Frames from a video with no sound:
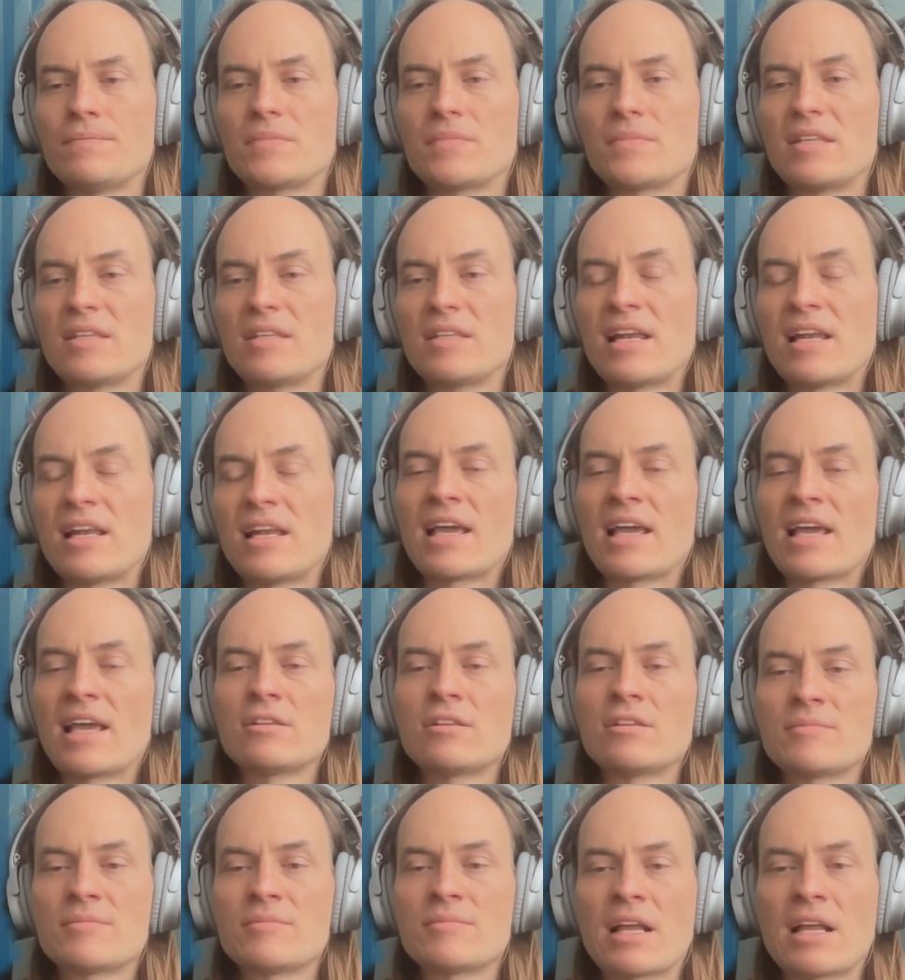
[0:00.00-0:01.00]
delegate
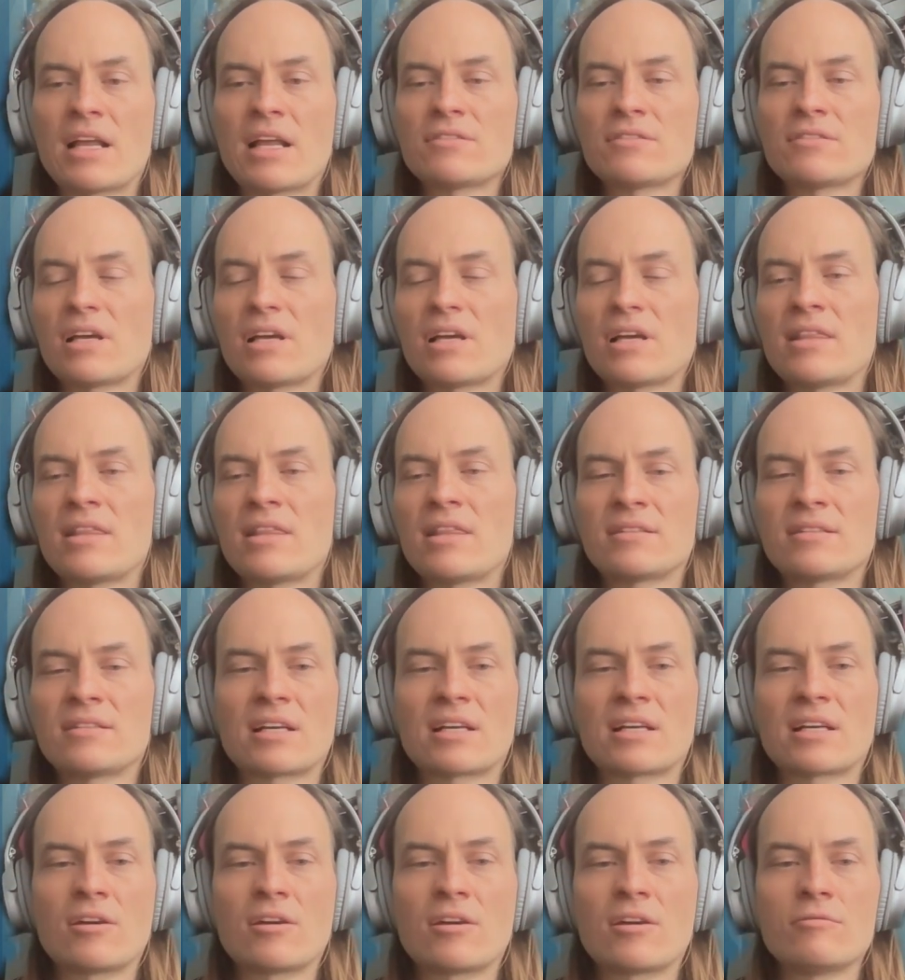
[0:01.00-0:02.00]
to themselves and thus
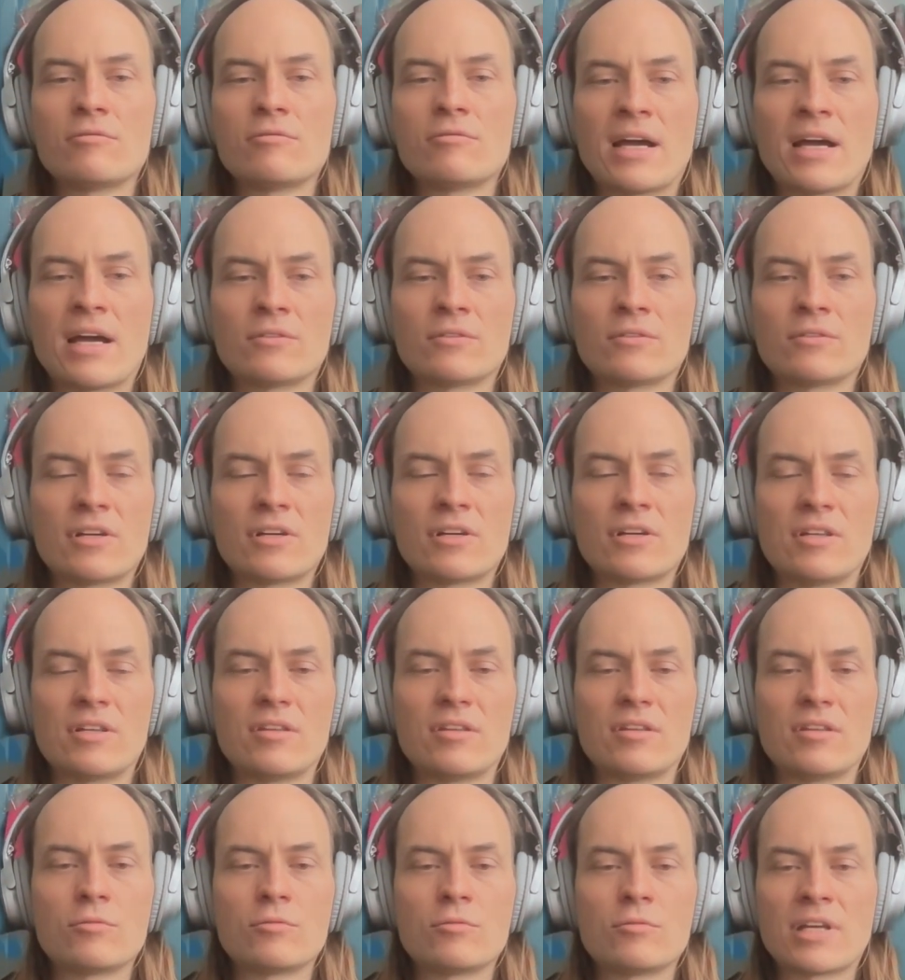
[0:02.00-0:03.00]
can go around the
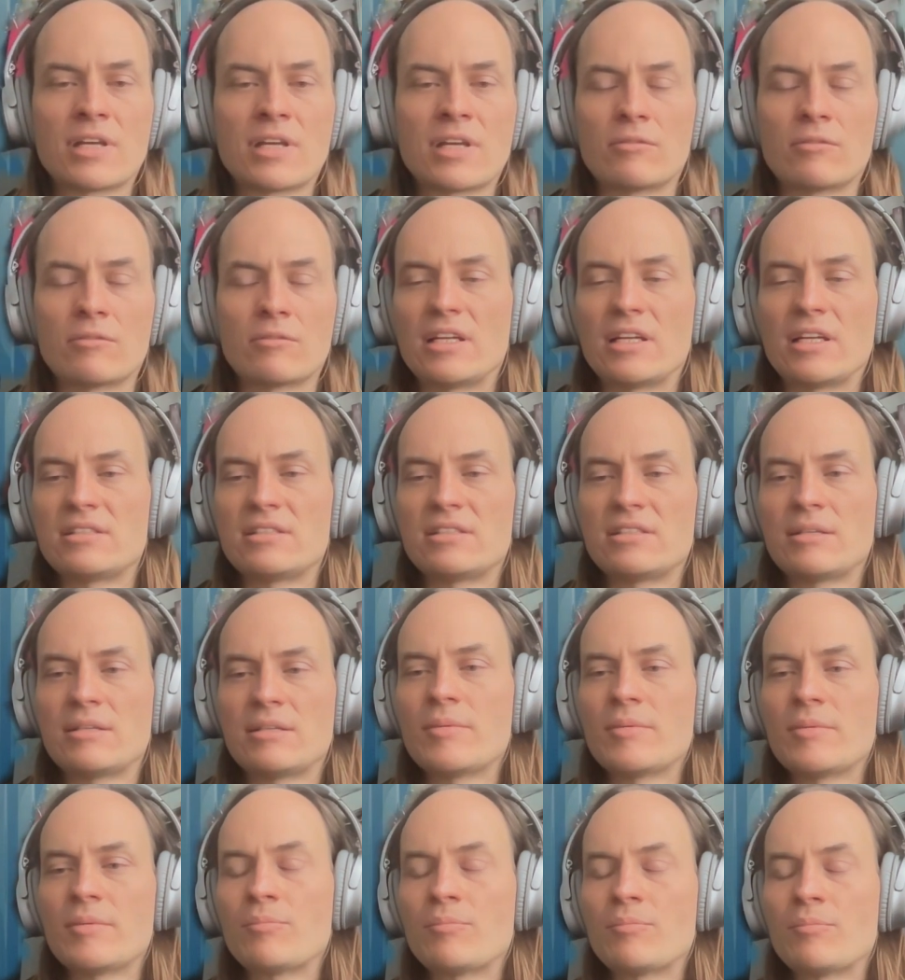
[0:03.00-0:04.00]
cooldown. It
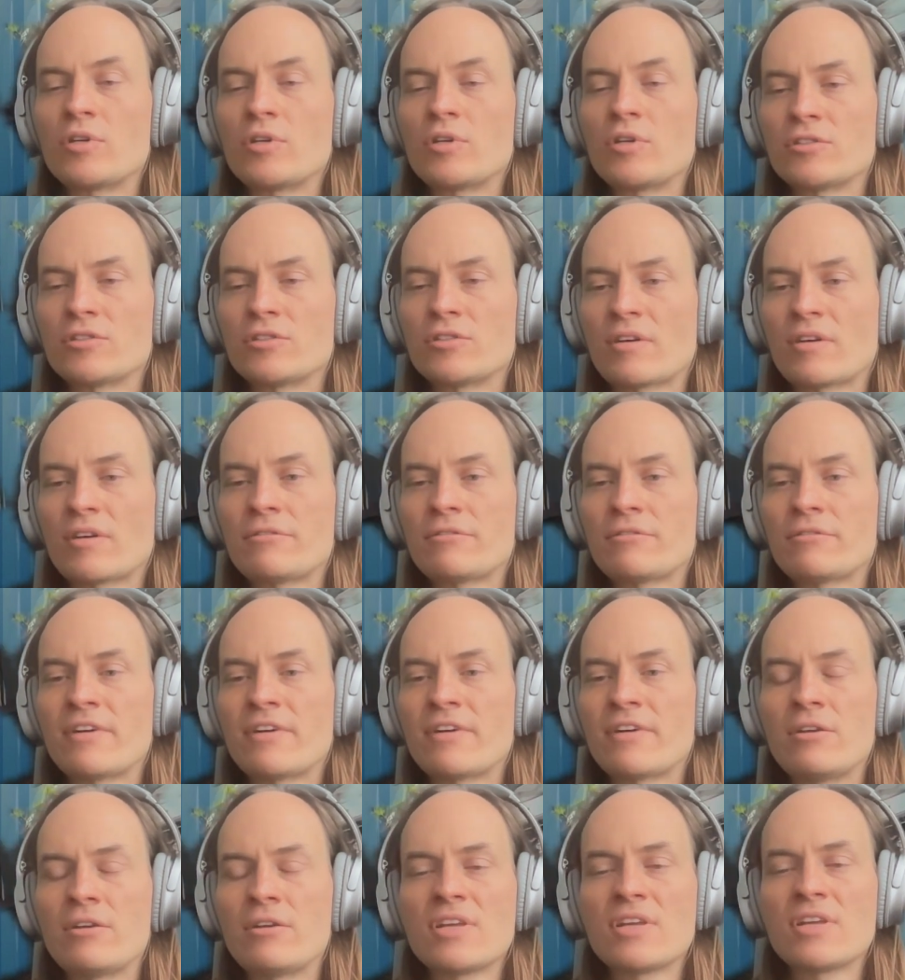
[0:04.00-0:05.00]
seemed a bit pointless to have different
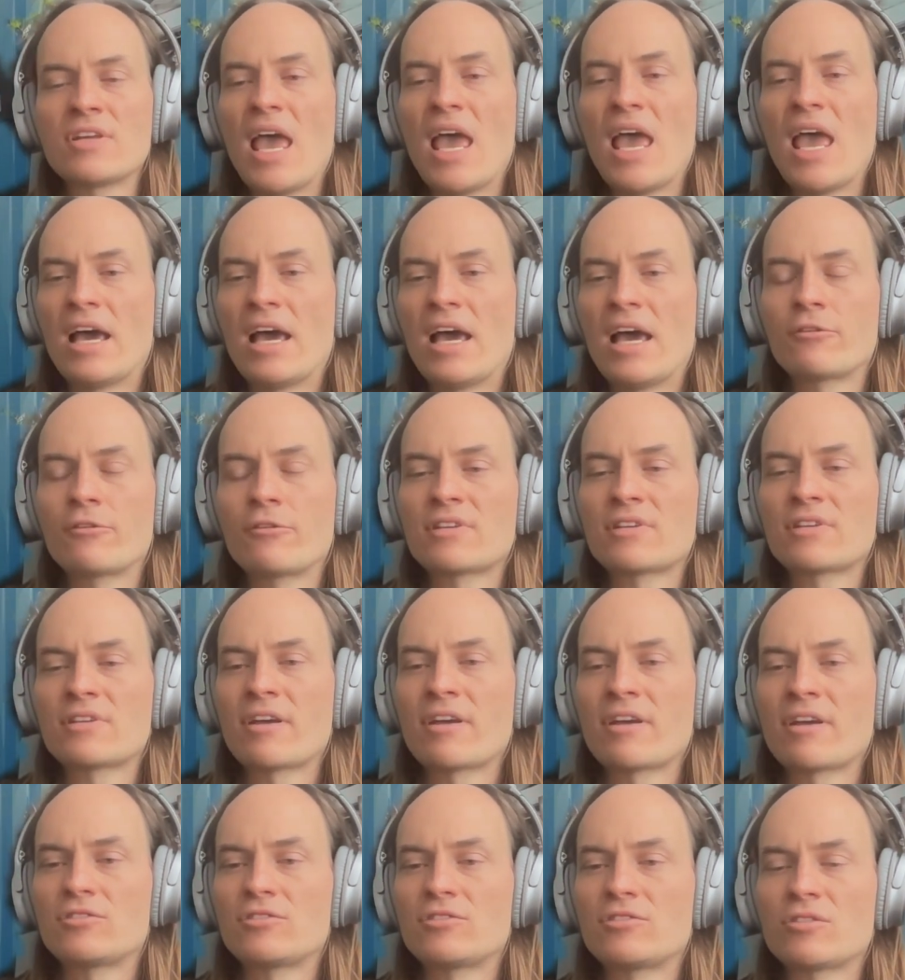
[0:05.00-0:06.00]
values. And of course,
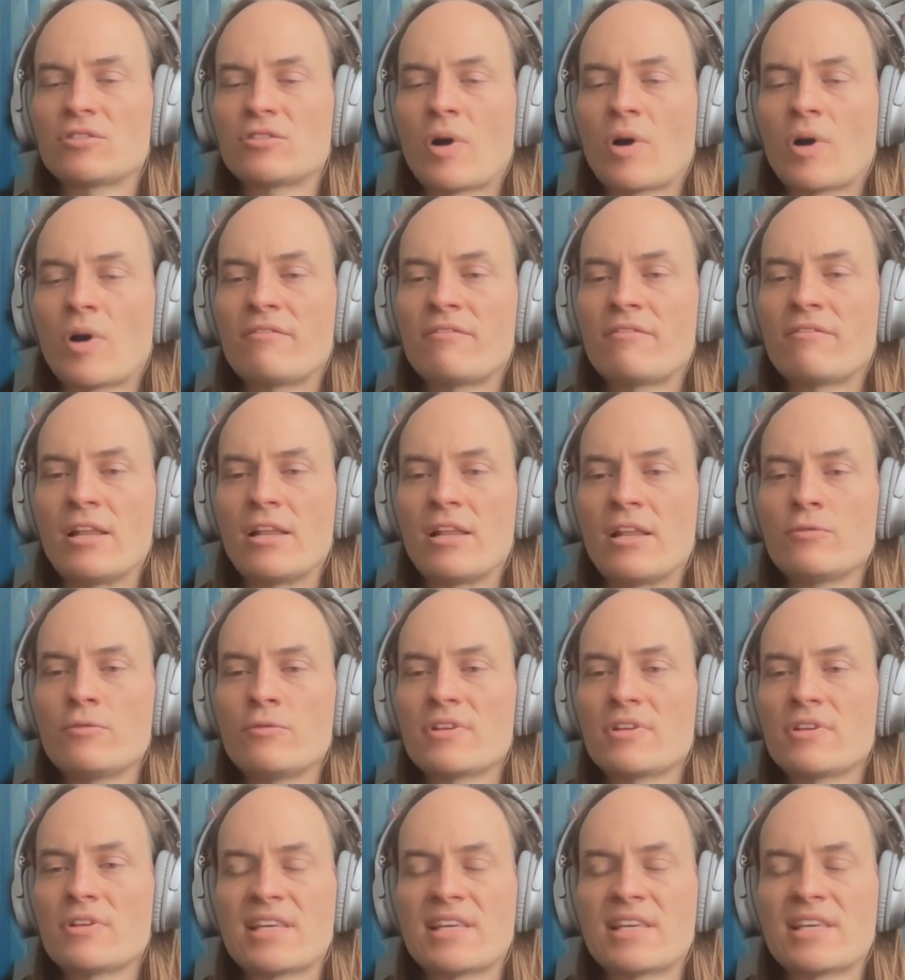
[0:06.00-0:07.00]
having just one value
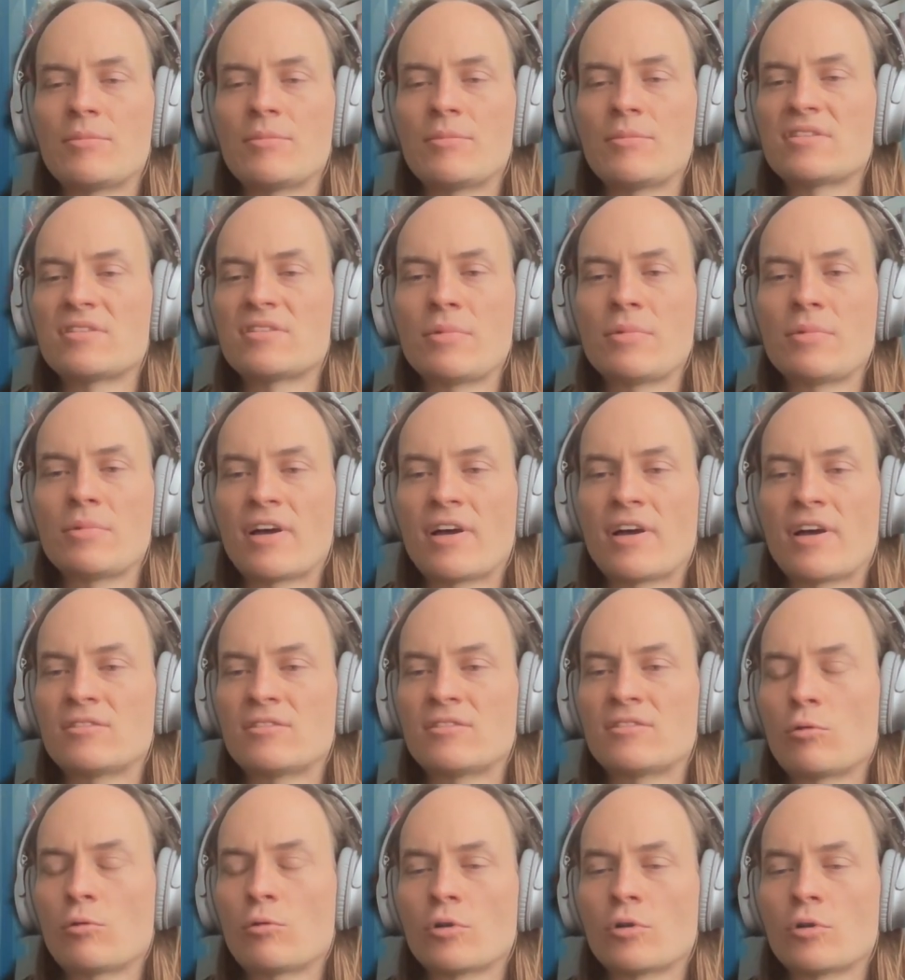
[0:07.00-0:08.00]
for the same just simplifies
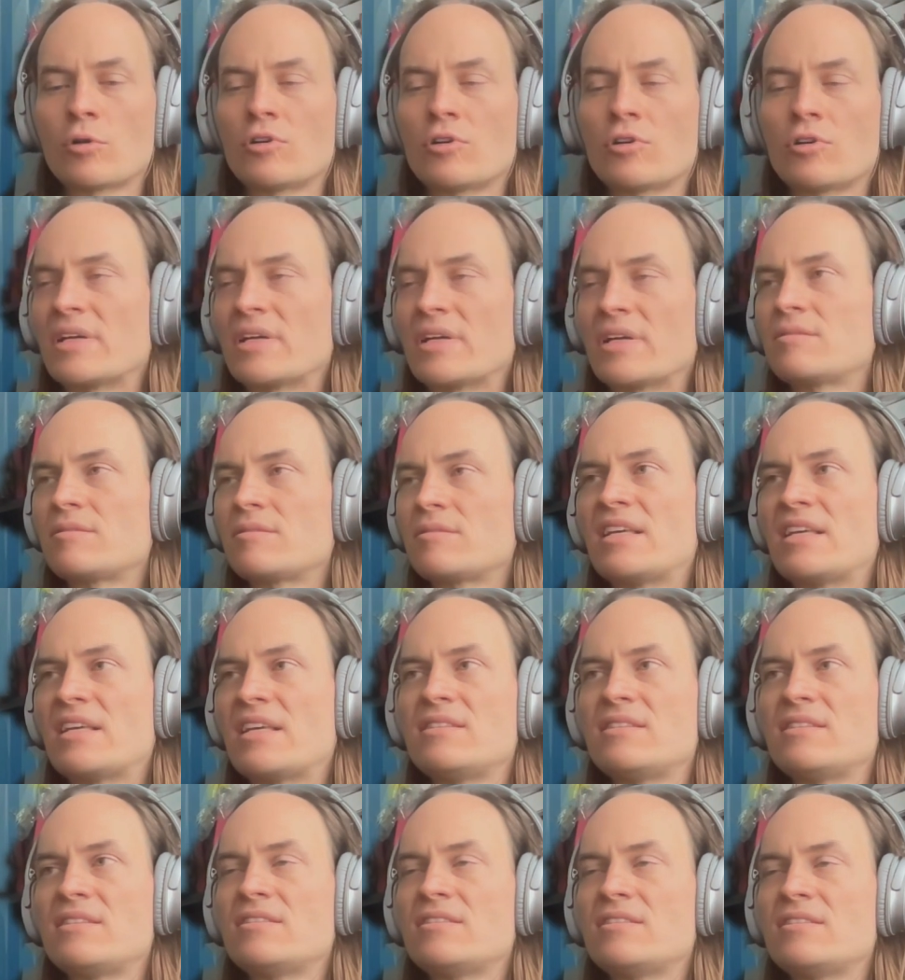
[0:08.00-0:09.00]
the whole tokenomics, makes
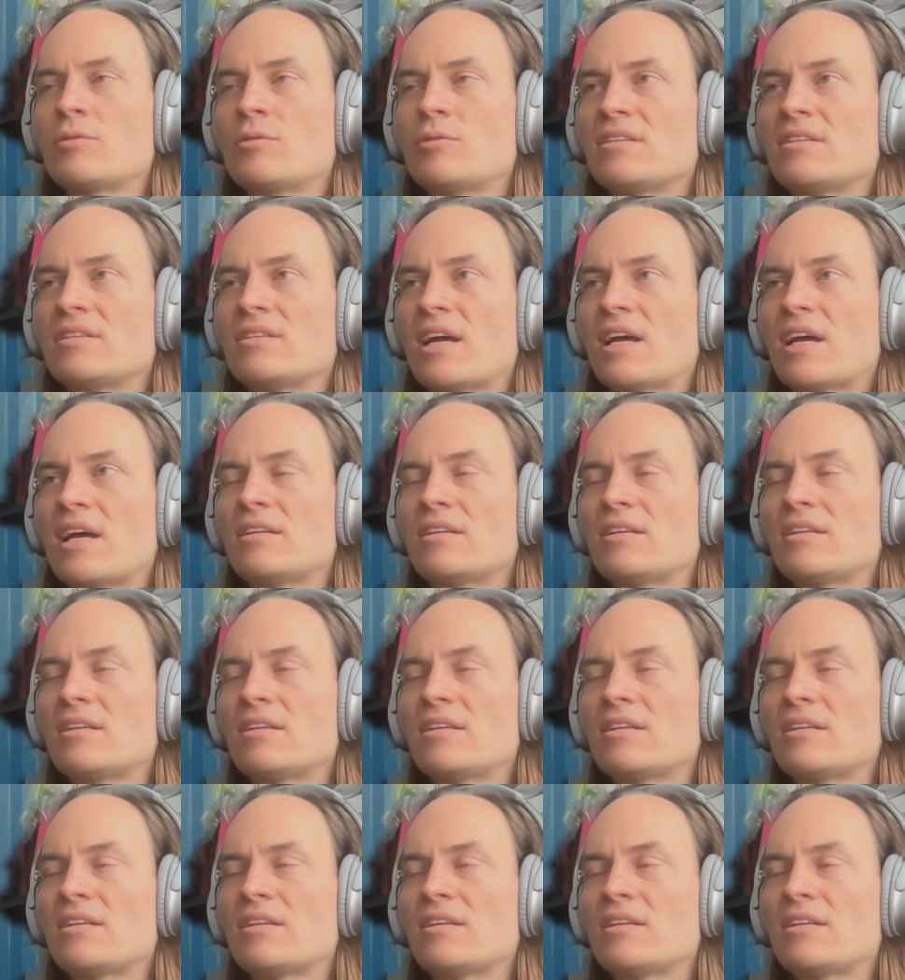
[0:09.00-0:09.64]
it easier to understand.